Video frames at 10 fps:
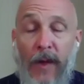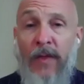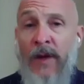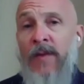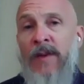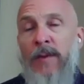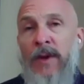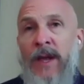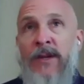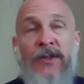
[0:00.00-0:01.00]
Then on the
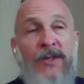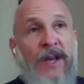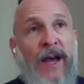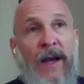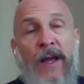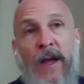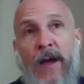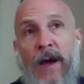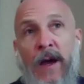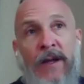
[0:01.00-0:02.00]
communications side,
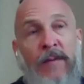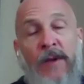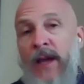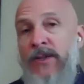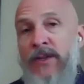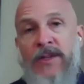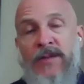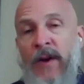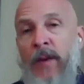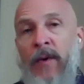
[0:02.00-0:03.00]
communications
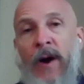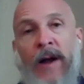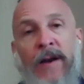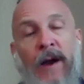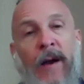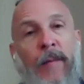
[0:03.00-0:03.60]
is very broad.